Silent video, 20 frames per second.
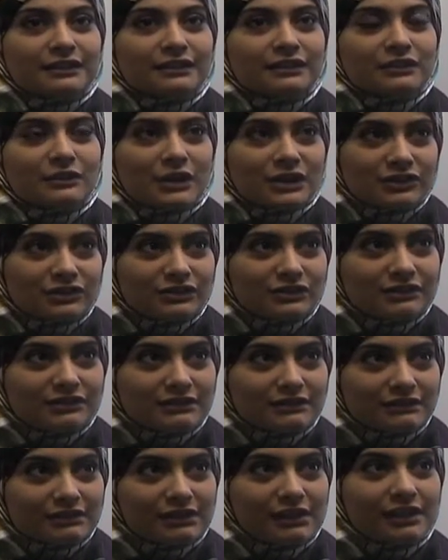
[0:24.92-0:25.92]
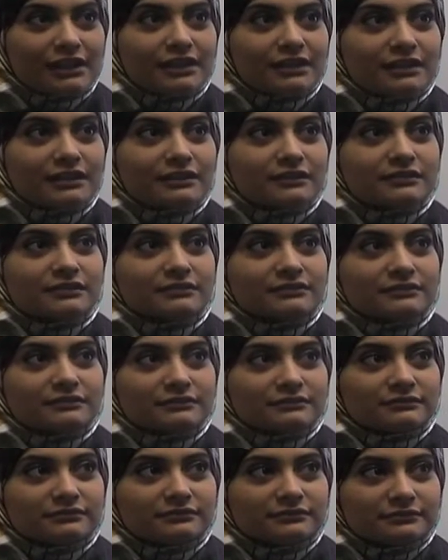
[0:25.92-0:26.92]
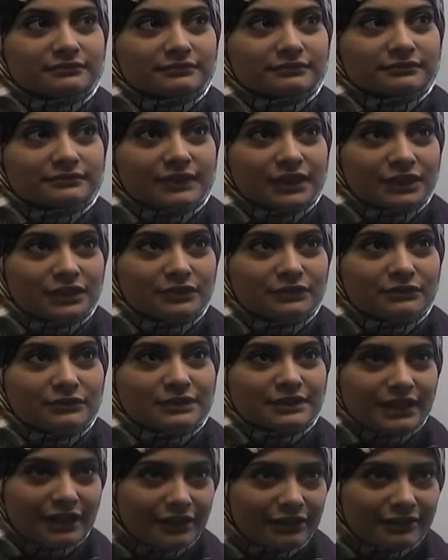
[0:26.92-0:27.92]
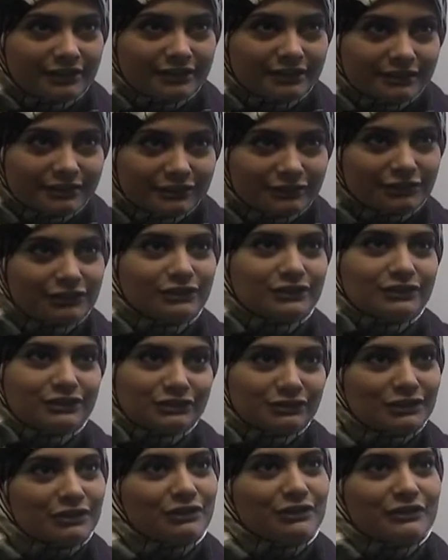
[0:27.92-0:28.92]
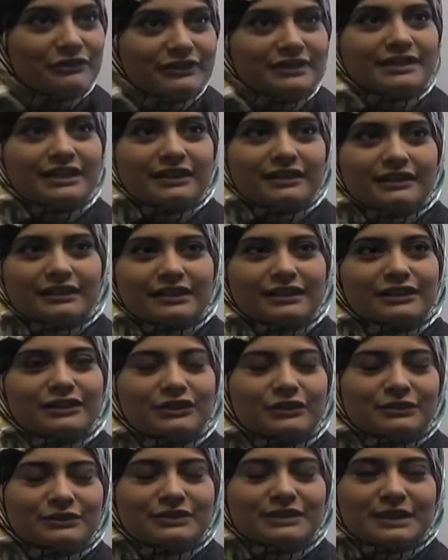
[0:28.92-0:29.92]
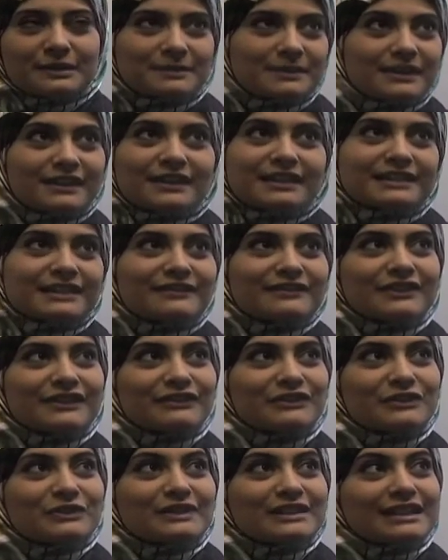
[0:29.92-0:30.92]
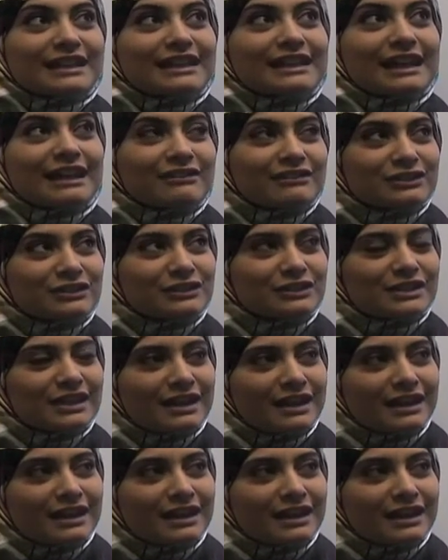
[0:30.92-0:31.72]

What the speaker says: questions like, are you a terrorist, or do you know of a terror? Like those types of things I've never really encountered.